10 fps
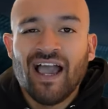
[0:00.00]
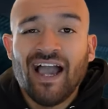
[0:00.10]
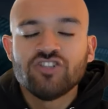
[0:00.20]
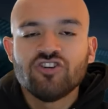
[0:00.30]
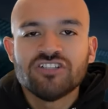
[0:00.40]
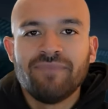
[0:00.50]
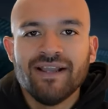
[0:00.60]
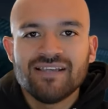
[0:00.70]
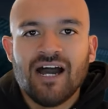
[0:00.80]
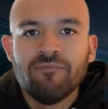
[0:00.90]
I trust
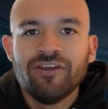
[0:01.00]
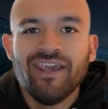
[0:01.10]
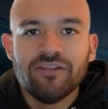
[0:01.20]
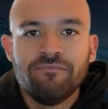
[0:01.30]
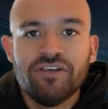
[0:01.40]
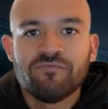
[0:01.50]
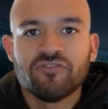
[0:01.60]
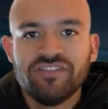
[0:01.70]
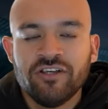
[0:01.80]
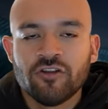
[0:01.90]
Mike Tomlin in the Pittsburgh
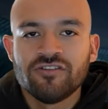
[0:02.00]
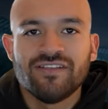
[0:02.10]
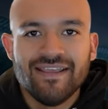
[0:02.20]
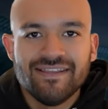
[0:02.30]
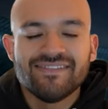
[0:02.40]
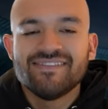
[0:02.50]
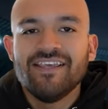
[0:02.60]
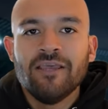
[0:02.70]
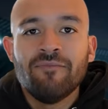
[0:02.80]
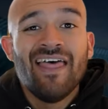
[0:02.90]
Steelers in this
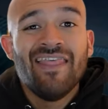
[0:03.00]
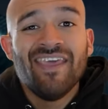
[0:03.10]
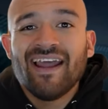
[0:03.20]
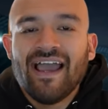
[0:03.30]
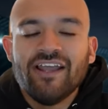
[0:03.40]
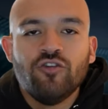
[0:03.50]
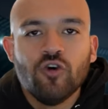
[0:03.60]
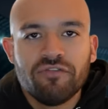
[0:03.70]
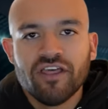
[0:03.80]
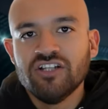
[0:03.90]
team than I
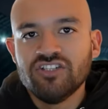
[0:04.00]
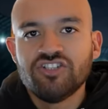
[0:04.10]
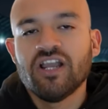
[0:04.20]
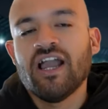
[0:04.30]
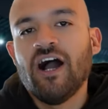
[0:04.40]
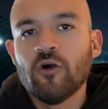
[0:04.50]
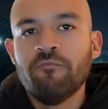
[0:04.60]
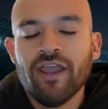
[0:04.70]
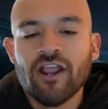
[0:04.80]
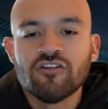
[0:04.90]
do with Chicago
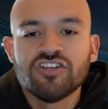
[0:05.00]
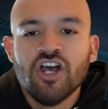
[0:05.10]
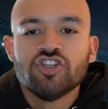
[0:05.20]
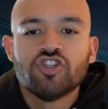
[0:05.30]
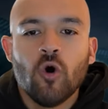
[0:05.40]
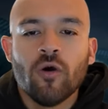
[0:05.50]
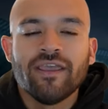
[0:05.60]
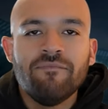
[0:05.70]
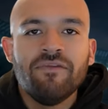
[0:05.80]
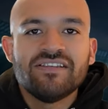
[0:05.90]
Bears. So
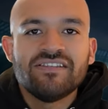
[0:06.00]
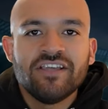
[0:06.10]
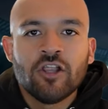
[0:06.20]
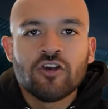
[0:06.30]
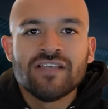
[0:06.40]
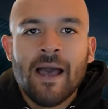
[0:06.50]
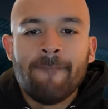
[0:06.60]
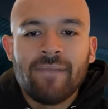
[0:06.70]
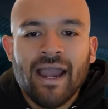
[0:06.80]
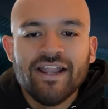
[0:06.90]
give me the Steelers
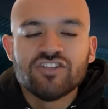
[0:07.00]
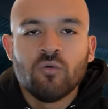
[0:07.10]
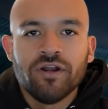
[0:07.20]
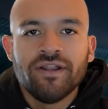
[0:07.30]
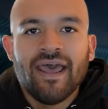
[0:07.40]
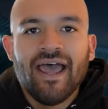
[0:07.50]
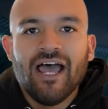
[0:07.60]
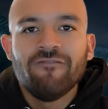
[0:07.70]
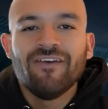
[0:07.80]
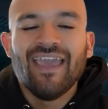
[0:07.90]

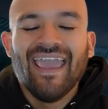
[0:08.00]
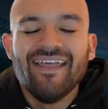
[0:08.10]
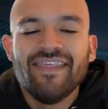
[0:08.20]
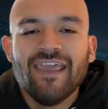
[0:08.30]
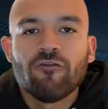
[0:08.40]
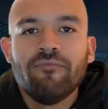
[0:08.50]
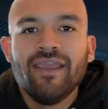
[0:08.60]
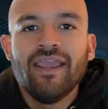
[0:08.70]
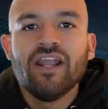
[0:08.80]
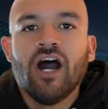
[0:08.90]
-1.5, and they
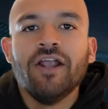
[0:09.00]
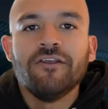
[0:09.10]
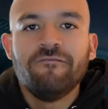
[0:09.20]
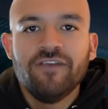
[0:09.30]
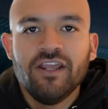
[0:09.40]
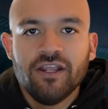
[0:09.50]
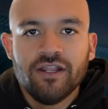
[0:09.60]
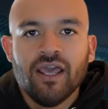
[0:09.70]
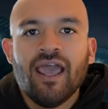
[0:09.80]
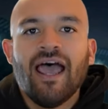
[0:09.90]
remain undefeated
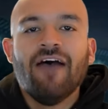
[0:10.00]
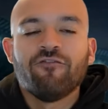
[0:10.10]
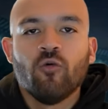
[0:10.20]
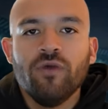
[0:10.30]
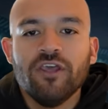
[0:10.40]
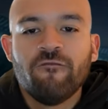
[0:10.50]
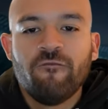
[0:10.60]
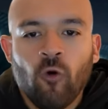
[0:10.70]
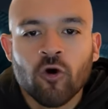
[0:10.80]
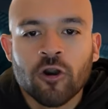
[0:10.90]
after week
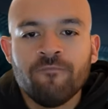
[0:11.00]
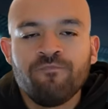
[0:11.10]
four.